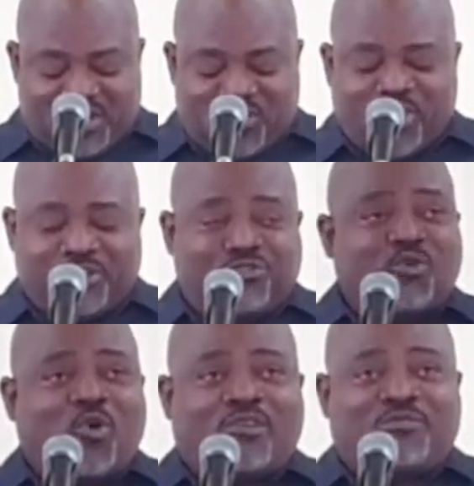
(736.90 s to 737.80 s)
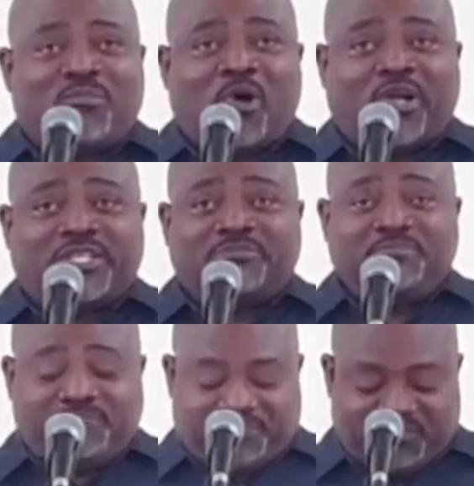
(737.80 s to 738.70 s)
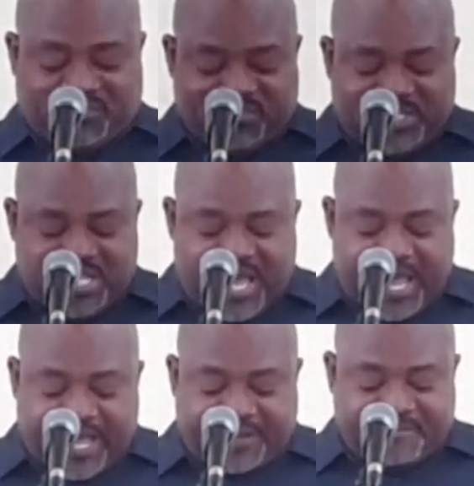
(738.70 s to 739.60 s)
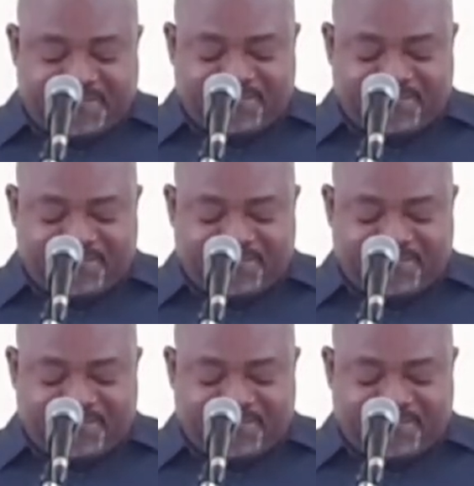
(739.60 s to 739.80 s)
going through Waterford Bottom. And